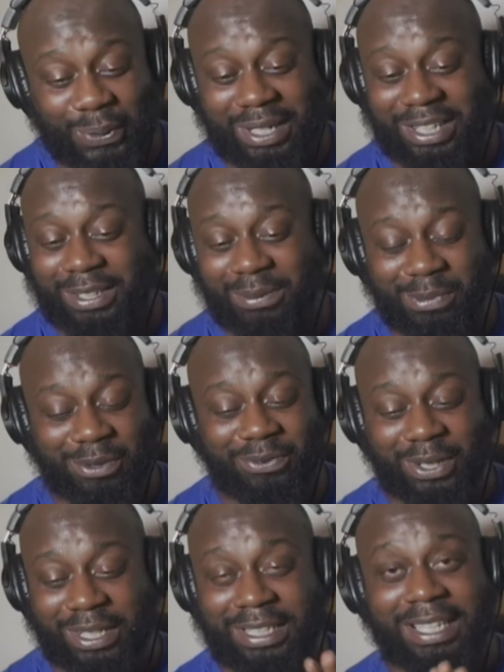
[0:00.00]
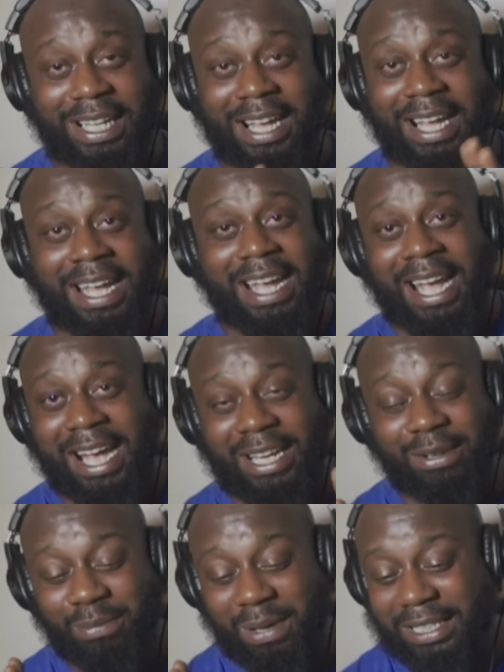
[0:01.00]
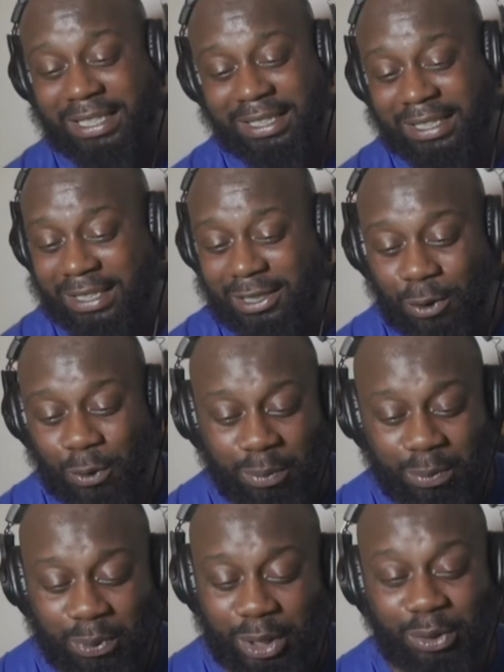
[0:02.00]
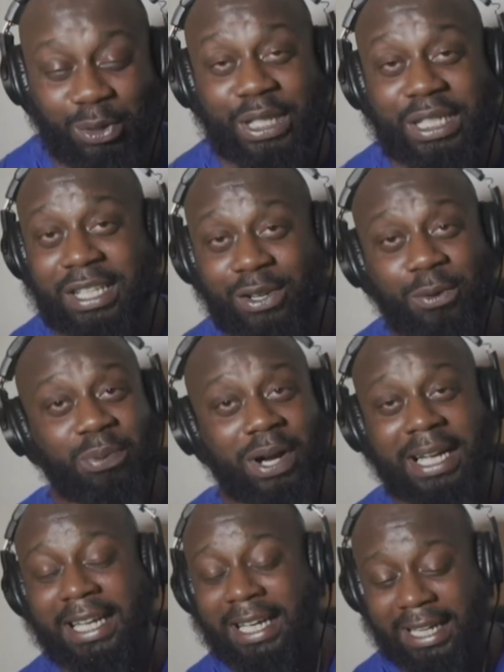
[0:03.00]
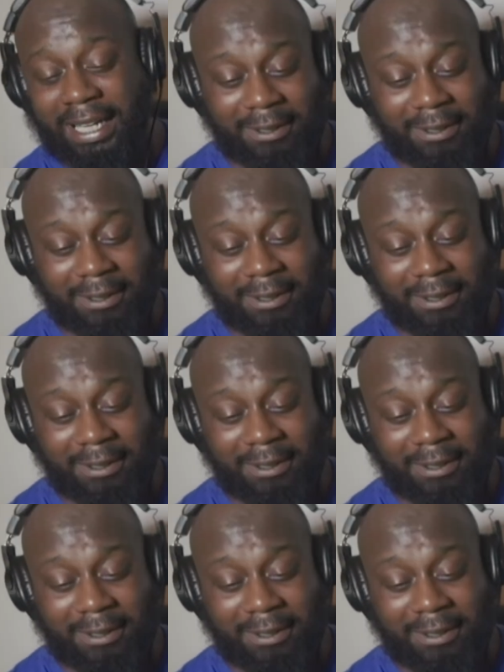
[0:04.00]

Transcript: And the motherfucking animations is so on point. You'll still probably get it.